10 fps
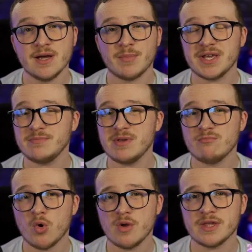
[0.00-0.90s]
but he'd be
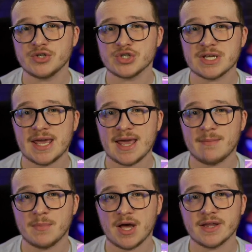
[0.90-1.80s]
more than just a
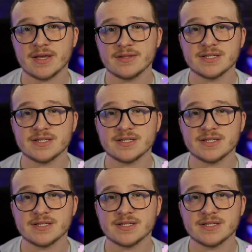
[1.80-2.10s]
camp body.